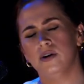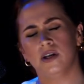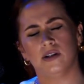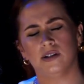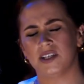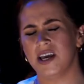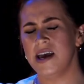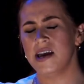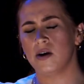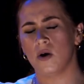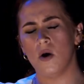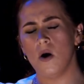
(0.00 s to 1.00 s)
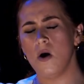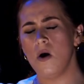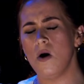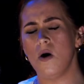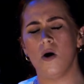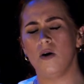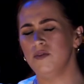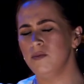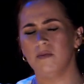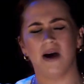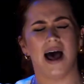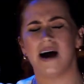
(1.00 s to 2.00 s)
can take over
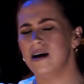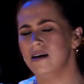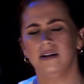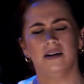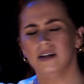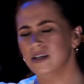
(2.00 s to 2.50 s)
mine